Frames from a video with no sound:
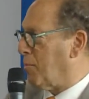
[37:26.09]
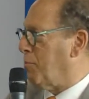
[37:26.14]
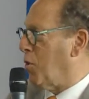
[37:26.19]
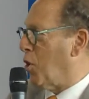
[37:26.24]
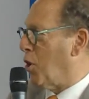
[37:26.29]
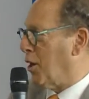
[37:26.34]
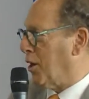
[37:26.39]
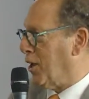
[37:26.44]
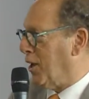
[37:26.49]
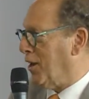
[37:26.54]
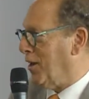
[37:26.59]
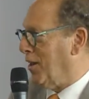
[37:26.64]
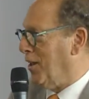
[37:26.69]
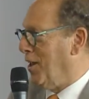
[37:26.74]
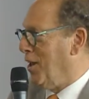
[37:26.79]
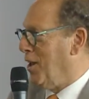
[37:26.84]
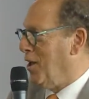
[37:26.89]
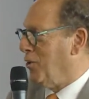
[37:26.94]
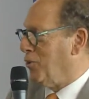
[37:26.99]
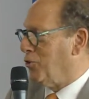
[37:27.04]
market,
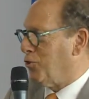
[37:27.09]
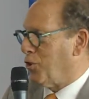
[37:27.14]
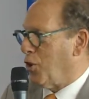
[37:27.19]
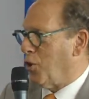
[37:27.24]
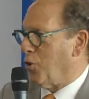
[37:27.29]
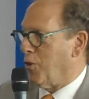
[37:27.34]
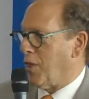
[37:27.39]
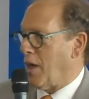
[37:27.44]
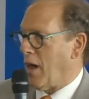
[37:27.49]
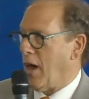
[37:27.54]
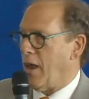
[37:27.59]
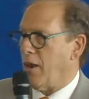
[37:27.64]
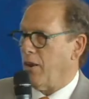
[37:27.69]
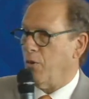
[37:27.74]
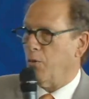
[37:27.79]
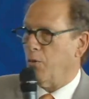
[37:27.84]
so that